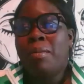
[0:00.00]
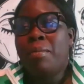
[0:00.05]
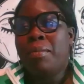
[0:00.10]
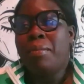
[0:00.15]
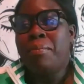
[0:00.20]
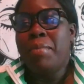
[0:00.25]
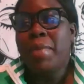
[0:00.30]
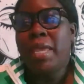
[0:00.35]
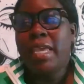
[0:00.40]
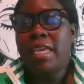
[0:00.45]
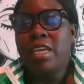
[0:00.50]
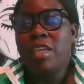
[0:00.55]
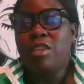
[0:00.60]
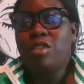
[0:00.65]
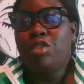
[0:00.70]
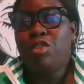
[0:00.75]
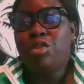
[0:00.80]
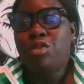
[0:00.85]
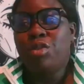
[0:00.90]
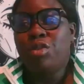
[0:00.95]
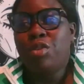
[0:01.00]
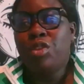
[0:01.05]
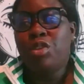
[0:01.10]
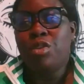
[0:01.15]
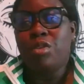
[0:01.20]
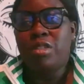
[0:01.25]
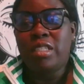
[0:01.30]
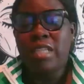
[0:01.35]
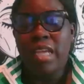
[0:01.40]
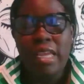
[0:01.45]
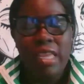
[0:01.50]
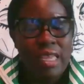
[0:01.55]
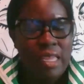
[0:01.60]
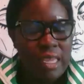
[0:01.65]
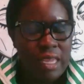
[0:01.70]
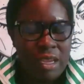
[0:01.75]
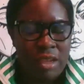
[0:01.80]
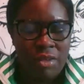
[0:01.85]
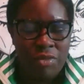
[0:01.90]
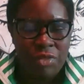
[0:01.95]
making sure you're taking
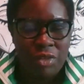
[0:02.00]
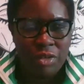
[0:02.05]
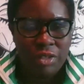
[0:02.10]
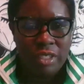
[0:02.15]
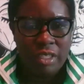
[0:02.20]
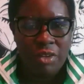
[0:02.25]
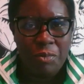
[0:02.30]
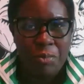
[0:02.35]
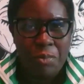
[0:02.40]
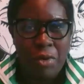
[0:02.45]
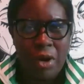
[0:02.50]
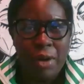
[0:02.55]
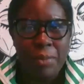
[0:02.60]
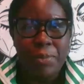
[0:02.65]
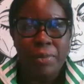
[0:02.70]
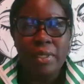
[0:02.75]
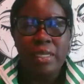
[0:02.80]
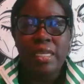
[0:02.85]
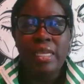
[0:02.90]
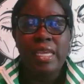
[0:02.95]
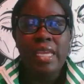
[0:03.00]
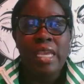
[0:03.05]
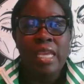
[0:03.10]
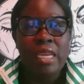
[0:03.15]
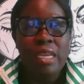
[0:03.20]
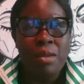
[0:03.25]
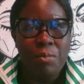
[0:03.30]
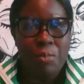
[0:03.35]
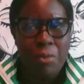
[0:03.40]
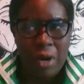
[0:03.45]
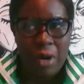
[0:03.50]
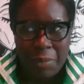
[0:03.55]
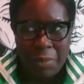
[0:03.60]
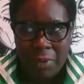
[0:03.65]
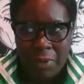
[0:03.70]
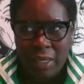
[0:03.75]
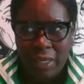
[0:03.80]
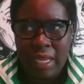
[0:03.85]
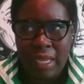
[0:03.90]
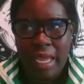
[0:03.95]
care of yourself properly, eating
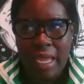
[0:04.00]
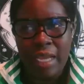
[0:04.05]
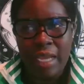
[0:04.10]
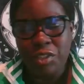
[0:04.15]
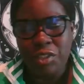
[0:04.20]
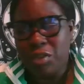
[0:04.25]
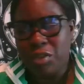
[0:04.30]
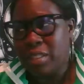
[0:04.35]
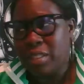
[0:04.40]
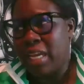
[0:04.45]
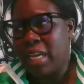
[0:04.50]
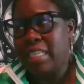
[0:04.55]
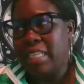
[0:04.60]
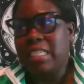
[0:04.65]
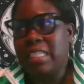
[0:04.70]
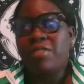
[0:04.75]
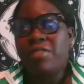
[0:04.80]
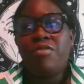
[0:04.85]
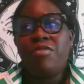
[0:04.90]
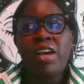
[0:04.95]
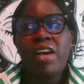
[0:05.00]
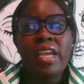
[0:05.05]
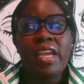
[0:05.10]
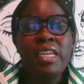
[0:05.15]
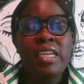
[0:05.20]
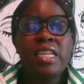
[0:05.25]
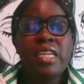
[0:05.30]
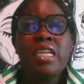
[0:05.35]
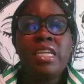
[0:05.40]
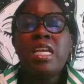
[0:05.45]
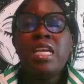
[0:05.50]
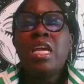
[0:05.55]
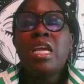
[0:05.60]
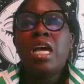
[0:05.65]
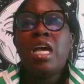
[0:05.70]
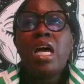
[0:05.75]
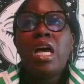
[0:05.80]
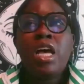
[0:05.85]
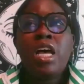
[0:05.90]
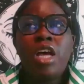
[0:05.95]
properly, exercising, finding
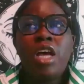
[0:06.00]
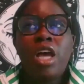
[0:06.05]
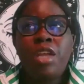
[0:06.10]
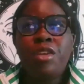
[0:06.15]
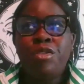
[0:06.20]
a